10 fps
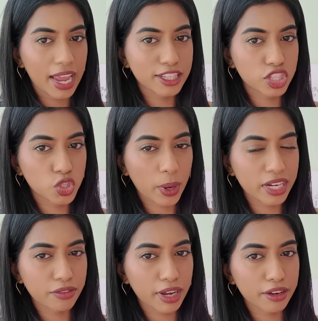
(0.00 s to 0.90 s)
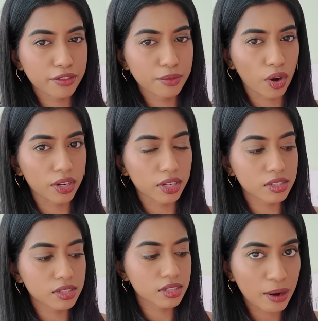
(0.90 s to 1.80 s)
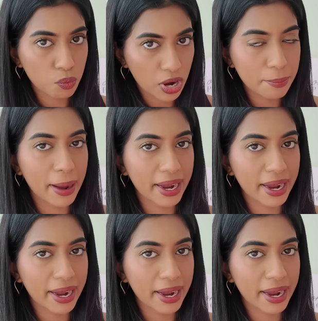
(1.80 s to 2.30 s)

It's twenty-five products from one